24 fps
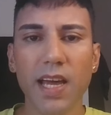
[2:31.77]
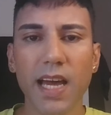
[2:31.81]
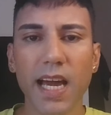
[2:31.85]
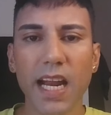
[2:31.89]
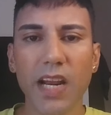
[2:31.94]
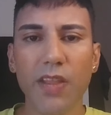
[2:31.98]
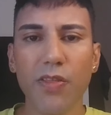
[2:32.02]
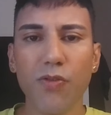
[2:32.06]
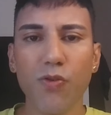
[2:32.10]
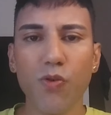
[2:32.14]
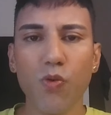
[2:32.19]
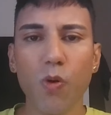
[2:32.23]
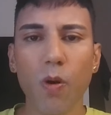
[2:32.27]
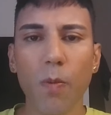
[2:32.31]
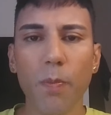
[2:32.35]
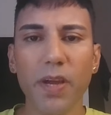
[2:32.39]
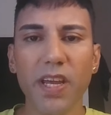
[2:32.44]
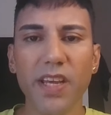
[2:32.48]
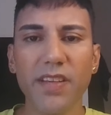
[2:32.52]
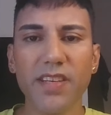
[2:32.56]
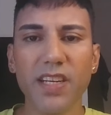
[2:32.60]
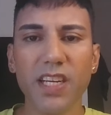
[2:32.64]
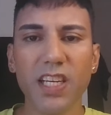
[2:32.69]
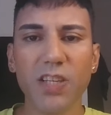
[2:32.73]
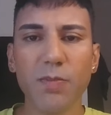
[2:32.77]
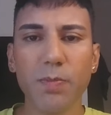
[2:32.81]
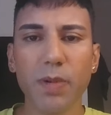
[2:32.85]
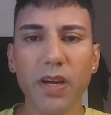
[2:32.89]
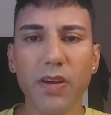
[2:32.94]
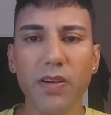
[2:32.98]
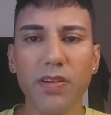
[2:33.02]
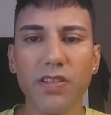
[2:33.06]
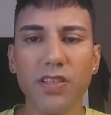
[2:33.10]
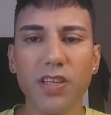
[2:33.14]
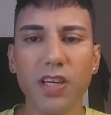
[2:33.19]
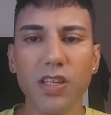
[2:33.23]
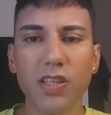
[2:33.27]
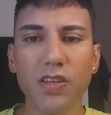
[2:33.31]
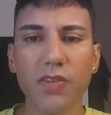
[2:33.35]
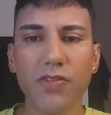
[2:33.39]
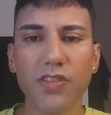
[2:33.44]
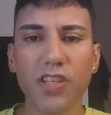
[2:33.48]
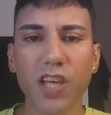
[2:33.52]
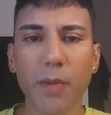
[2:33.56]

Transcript: And through repeated experiences of